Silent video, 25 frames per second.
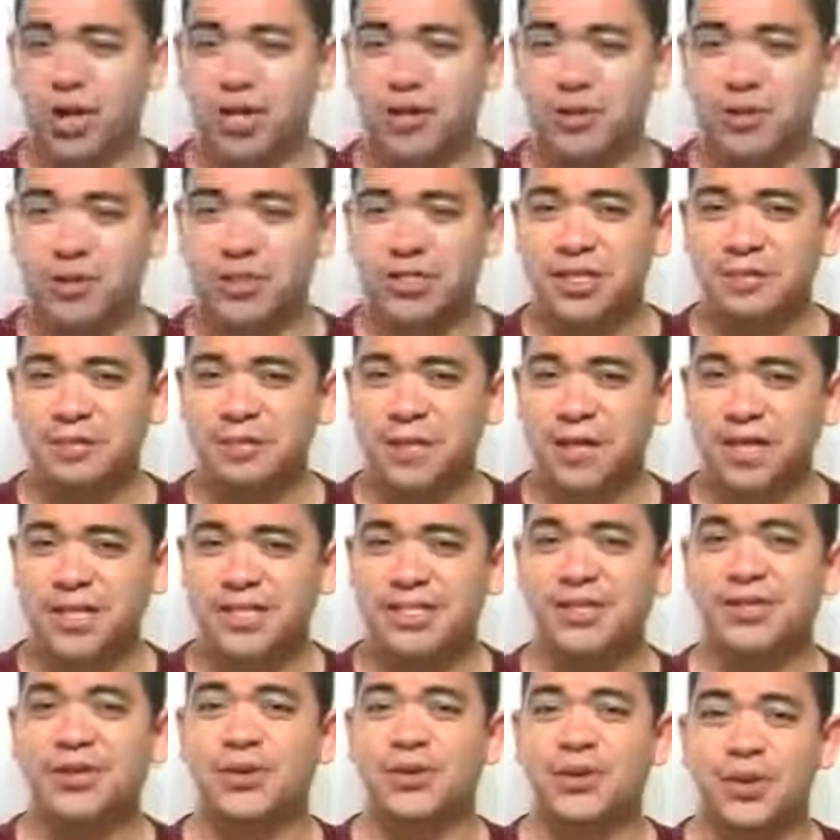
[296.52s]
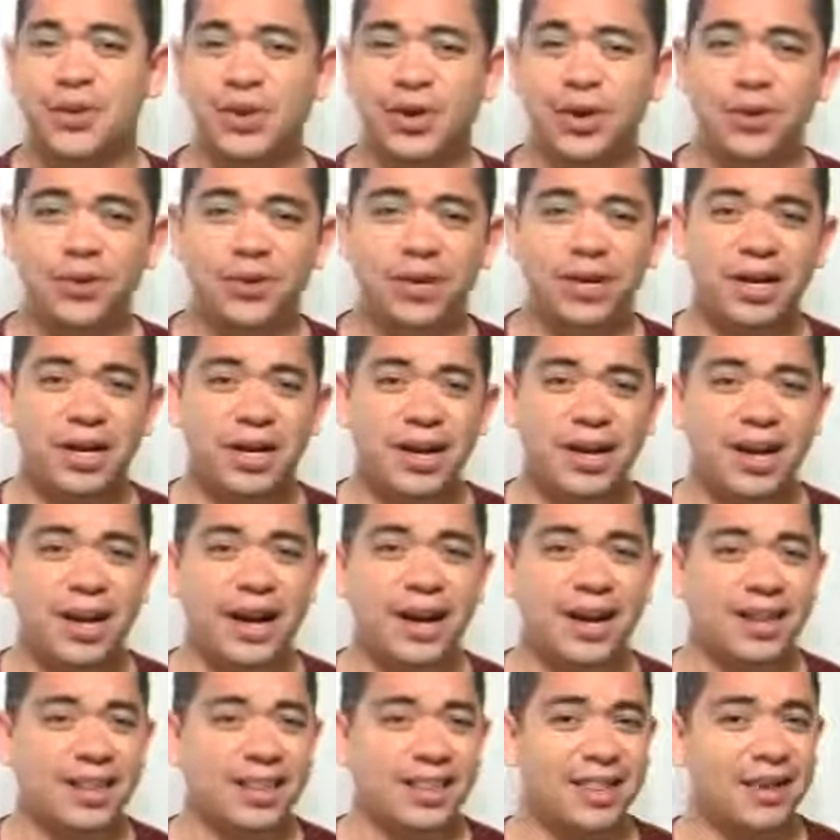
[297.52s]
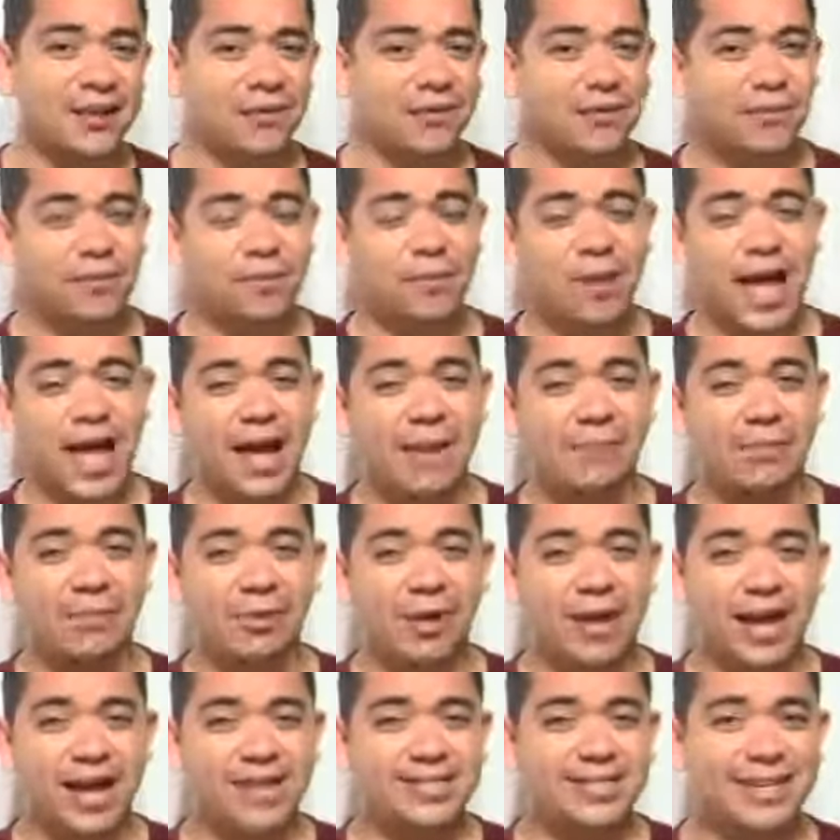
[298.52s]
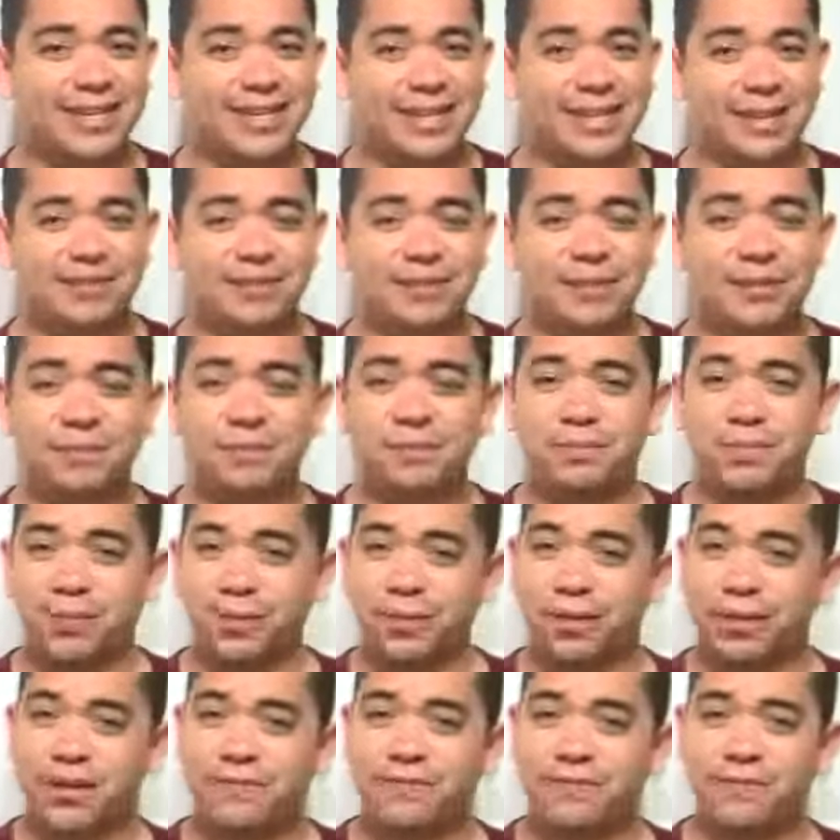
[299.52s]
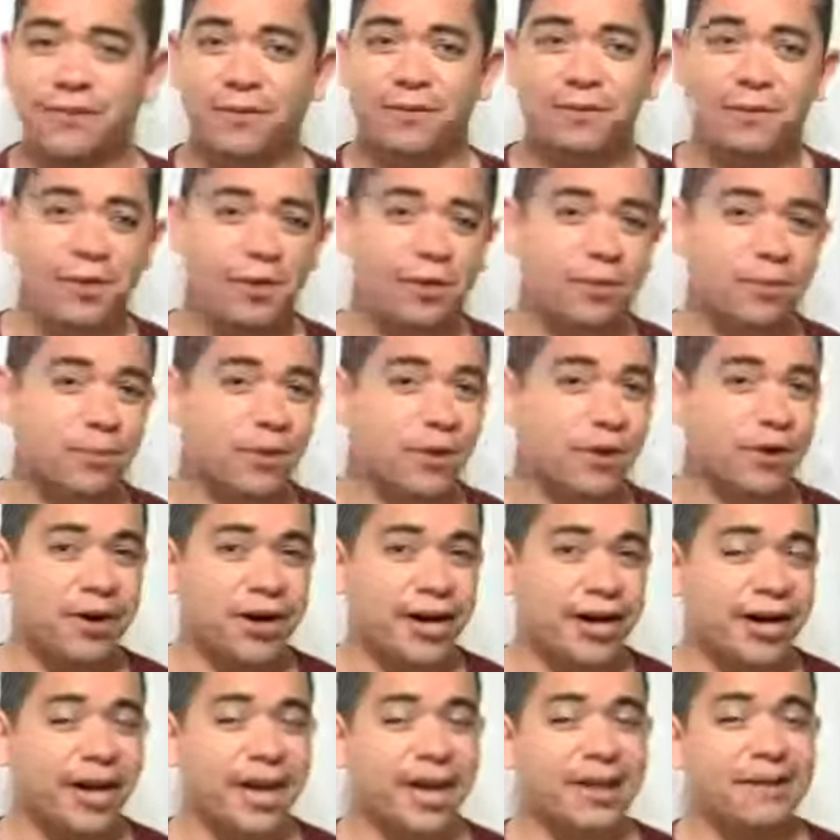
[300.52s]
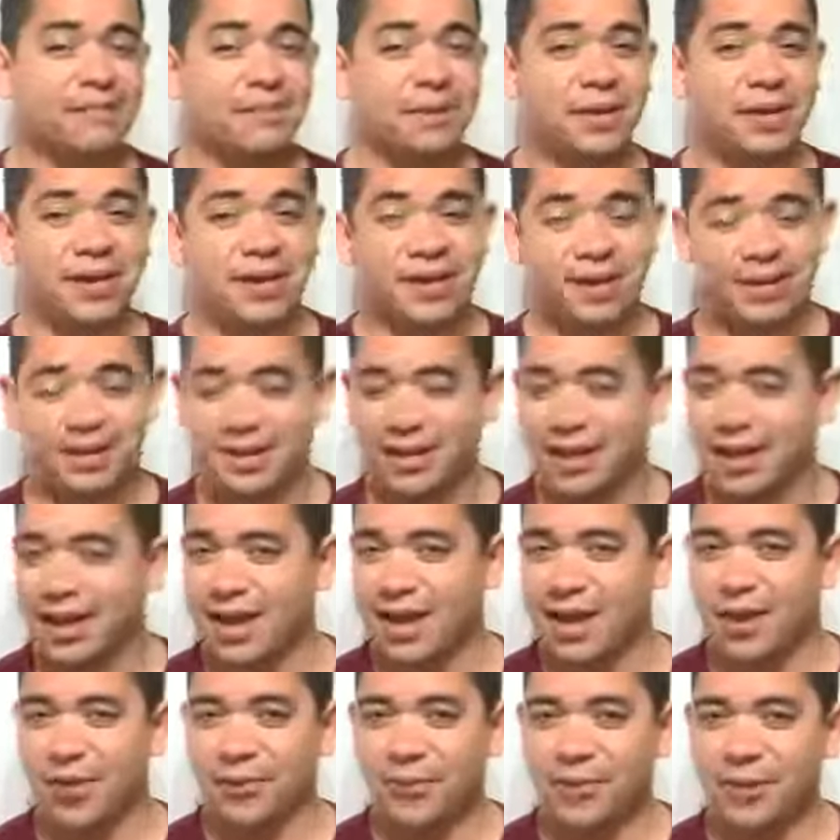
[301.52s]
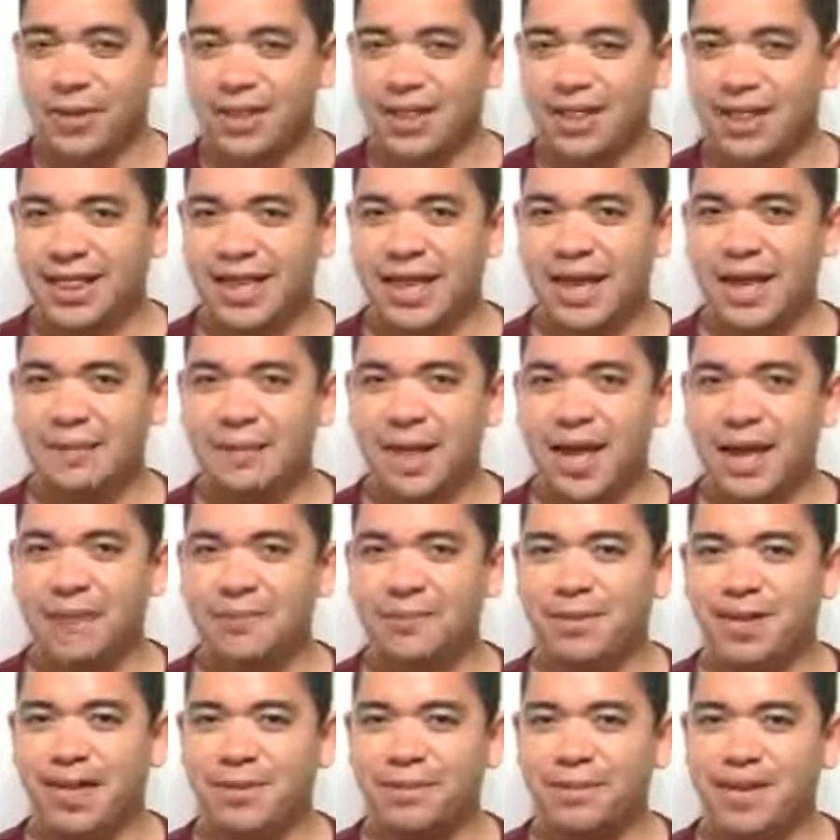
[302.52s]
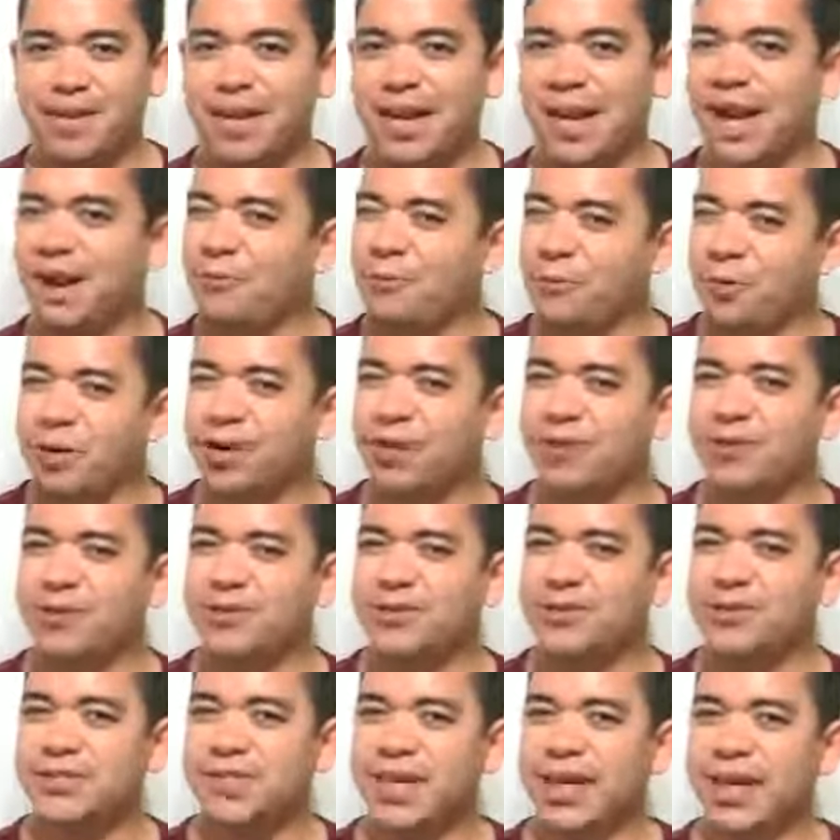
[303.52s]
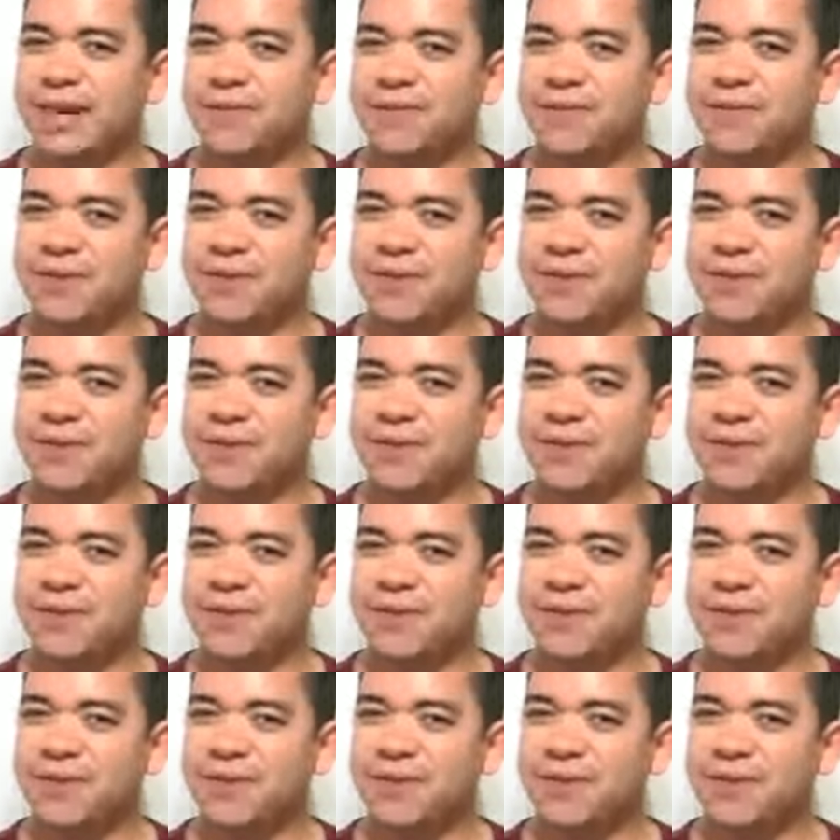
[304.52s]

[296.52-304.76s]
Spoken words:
interested, because Toyota got a letter from Apple asking them to pull it from their marketing campaign. Really lame, Apple. I mean, I would understand